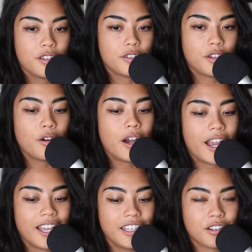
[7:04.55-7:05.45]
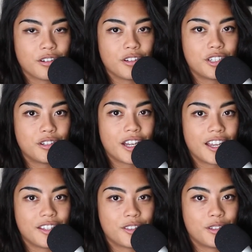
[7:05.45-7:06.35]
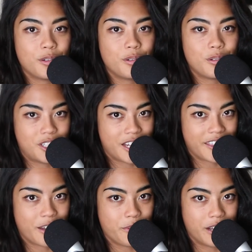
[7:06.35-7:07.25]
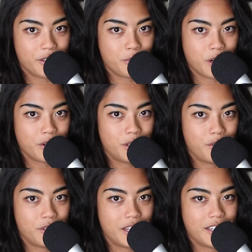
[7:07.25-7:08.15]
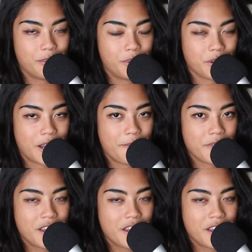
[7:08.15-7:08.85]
So I highly encourage you guys to check that one out tomorrow on Tuesday Tips, okay?